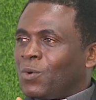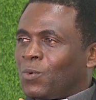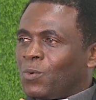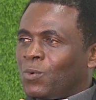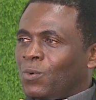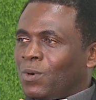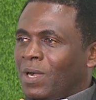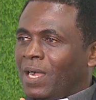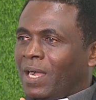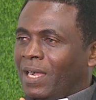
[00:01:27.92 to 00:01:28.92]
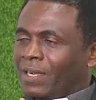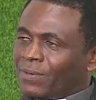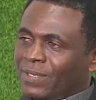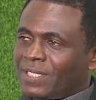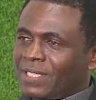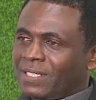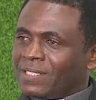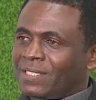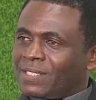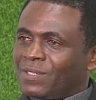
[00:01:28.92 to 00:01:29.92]
who are
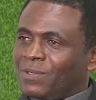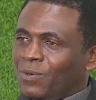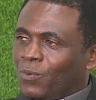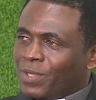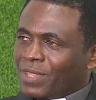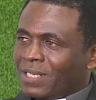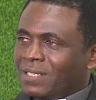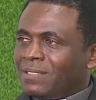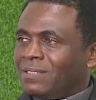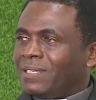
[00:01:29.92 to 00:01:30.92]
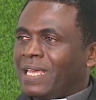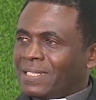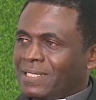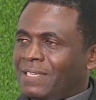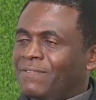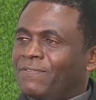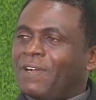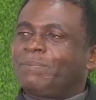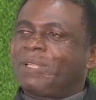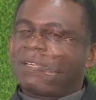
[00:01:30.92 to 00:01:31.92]
Christians, you know, within that same
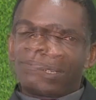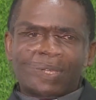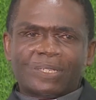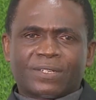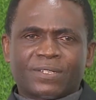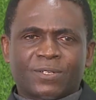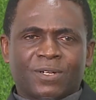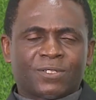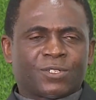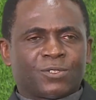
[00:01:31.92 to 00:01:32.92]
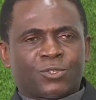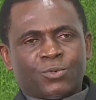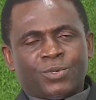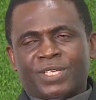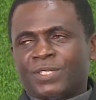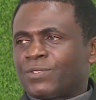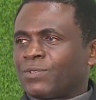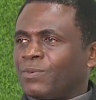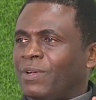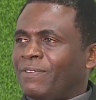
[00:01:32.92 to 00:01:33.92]
family. So as a result, through
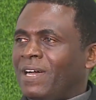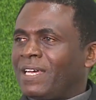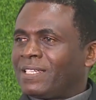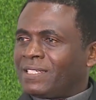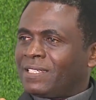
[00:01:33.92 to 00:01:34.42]
history, we have had